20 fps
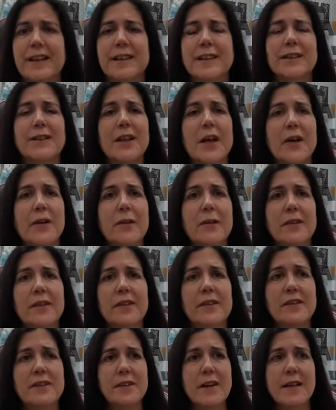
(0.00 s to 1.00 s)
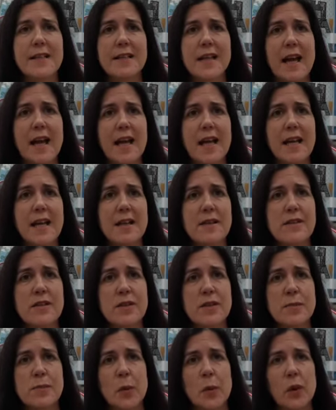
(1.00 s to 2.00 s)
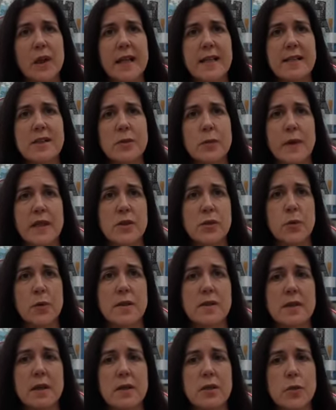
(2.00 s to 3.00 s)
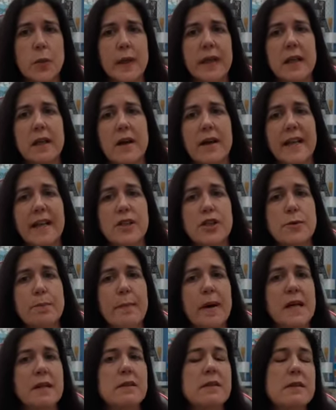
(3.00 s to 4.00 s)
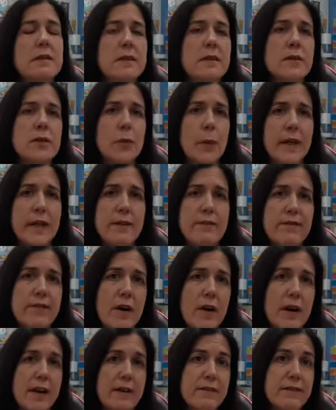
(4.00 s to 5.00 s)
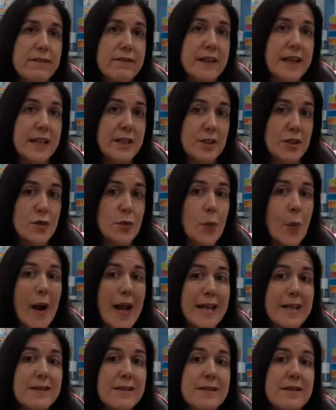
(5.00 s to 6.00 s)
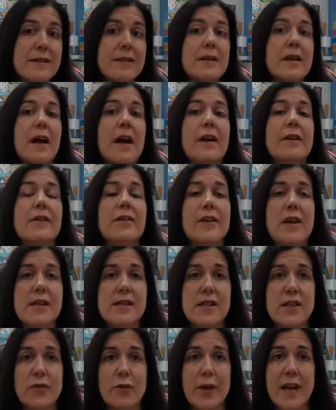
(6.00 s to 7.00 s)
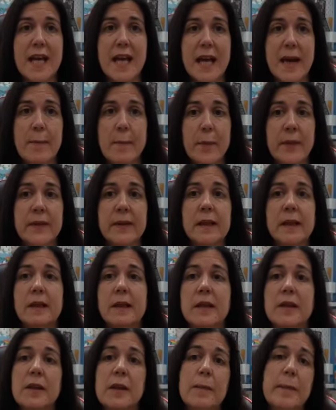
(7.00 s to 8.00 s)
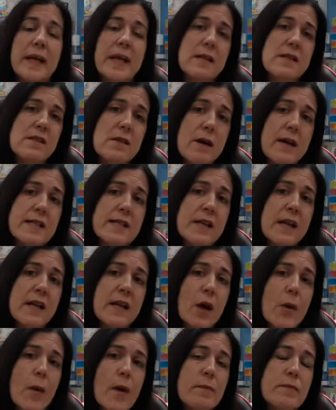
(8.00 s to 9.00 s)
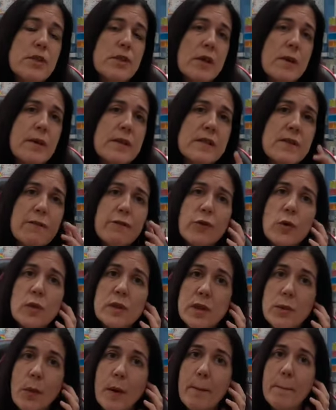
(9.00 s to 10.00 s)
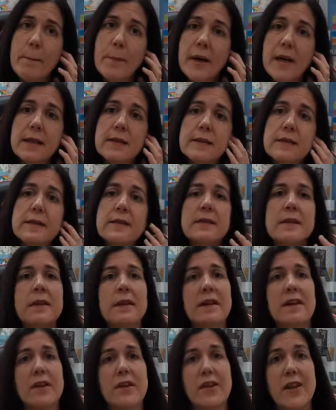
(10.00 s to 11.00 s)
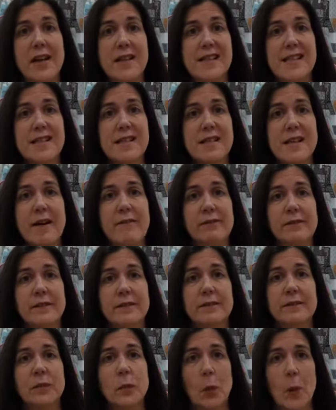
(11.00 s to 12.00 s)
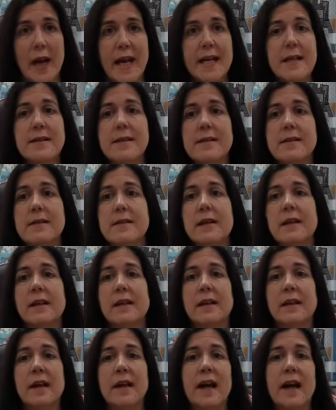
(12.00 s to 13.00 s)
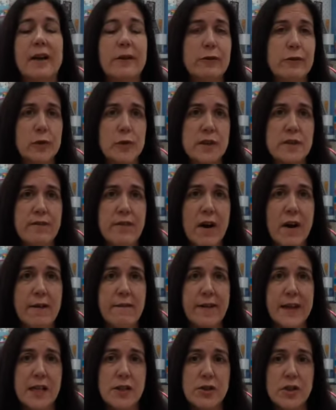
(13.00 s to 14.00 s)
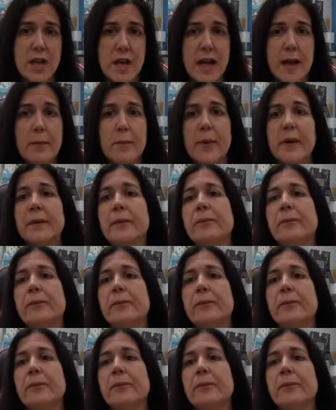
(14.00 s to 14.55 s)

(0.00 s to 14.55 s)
So the size A is the smallest, which was a 29-inch bust, 25-inch waist and 33 hip. The biggest size they go up to is the 41 bust, 37 waist and a 45-inch hip.